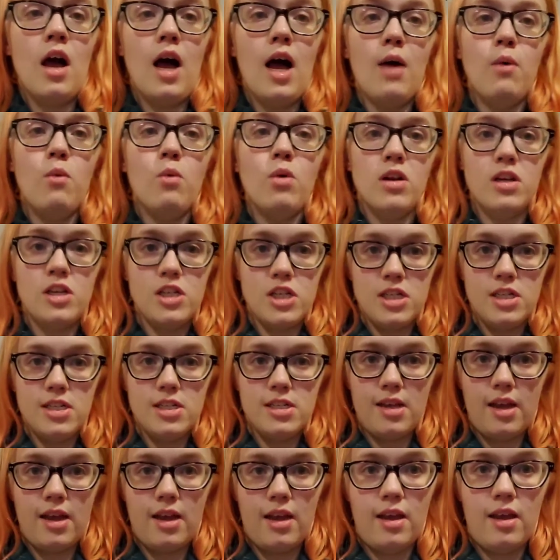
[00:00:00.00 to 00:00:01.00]
I want to just
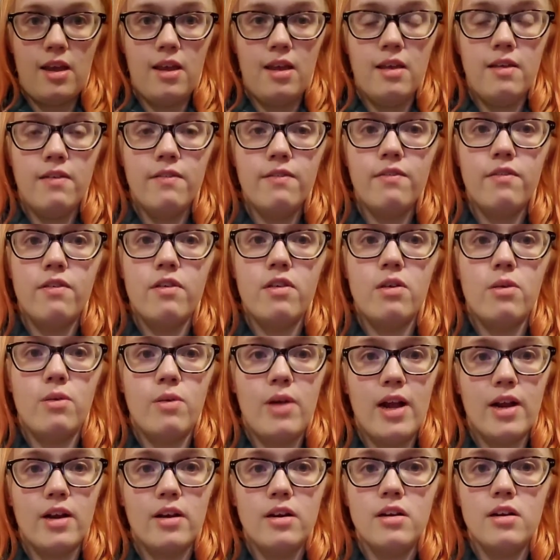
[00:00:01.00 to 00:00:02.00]
say for the
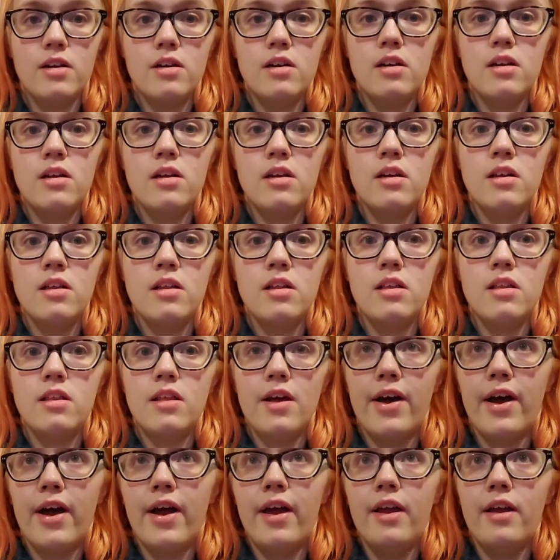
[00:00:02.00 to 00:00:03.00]
record
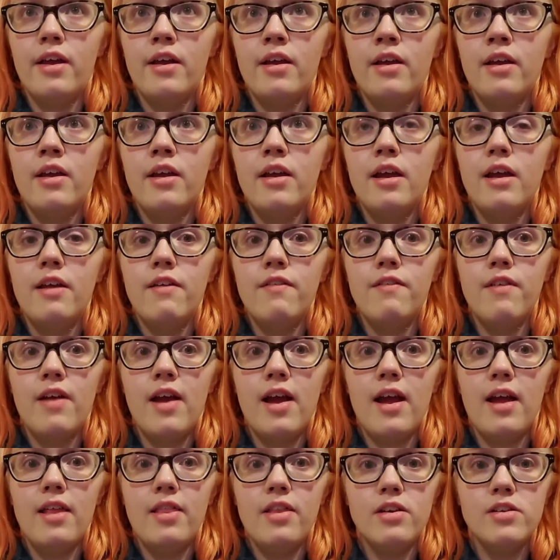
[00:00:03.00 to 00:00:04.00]
that if
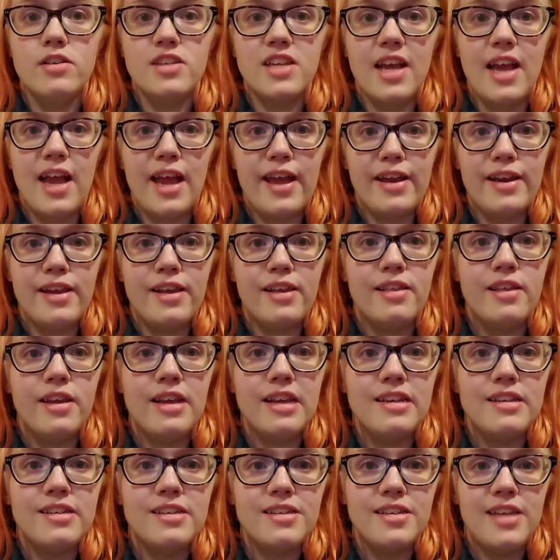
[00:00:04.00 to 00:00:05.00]
there's
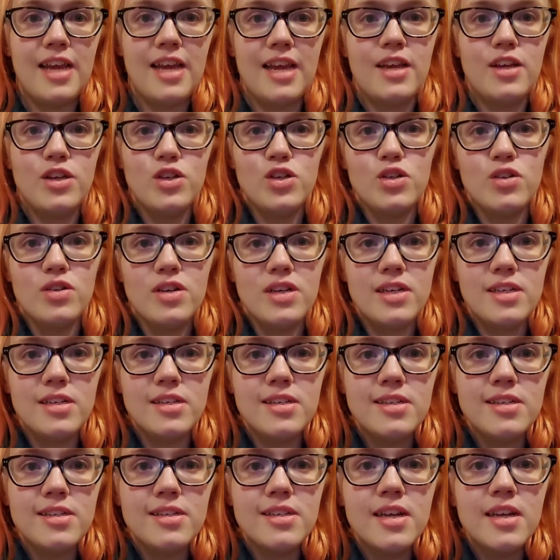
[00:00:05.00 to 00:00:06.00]
anything
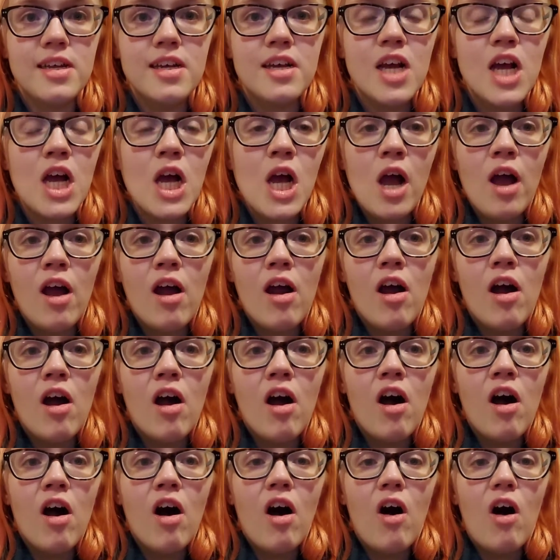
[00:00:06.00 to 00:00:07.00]
dangerous
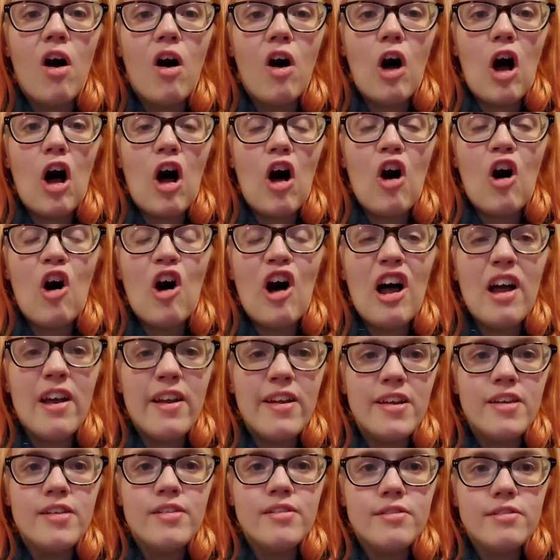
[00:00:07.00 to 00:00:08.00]

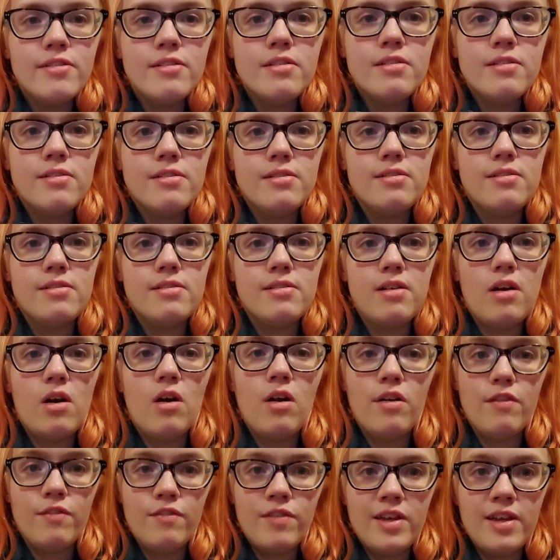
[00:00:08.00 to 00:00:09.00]
on
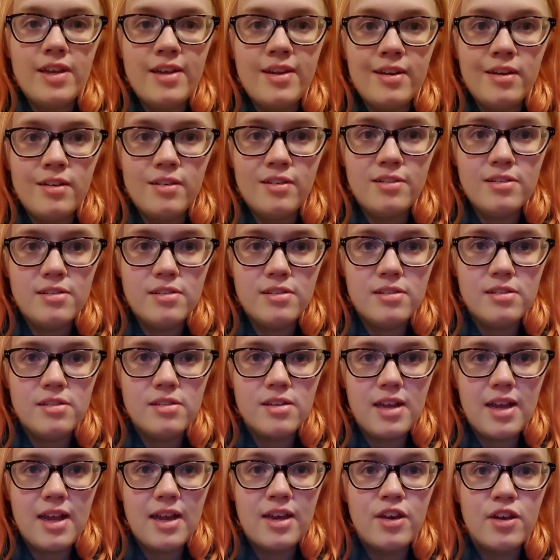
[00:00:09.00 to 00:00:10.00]
our videos
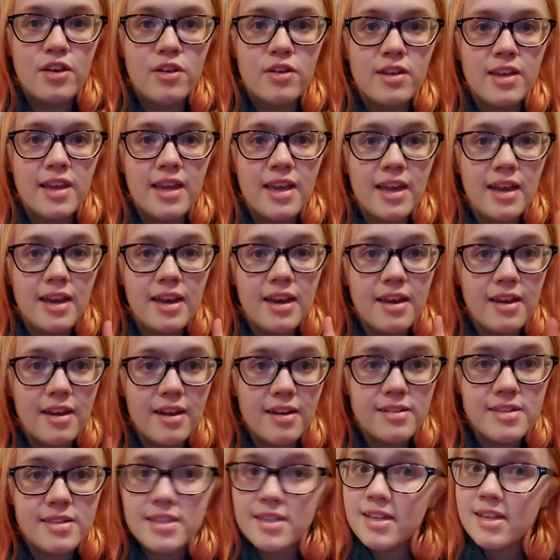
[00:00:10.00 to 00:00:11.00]
and your kid
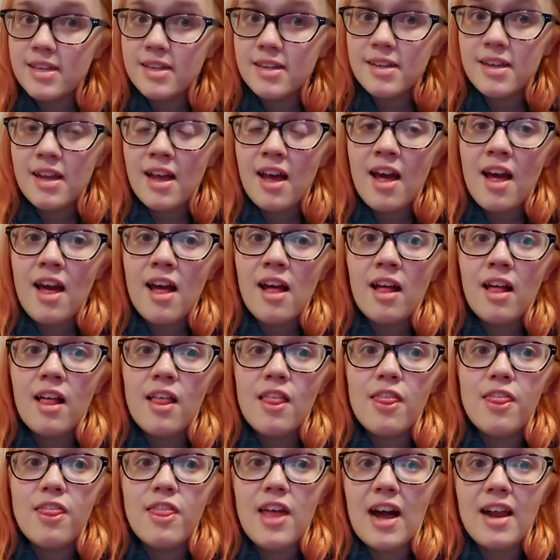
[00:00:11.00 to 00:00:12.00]
does it,
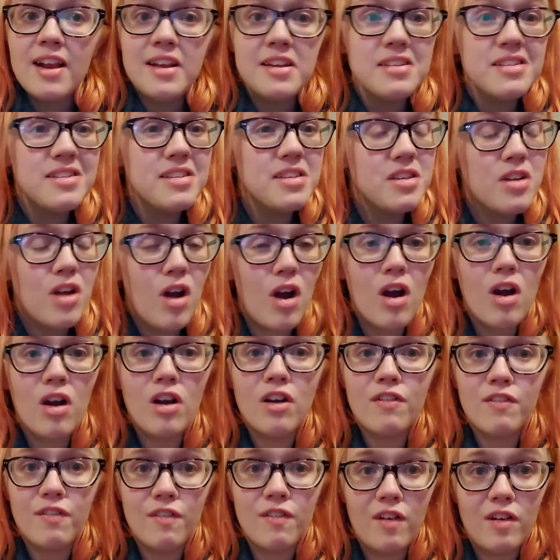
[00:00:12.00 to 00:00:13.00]
that is not
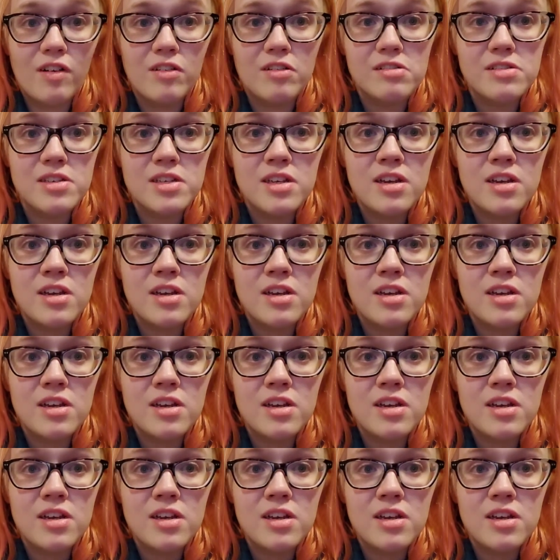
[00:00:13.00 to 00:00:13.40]
our fault.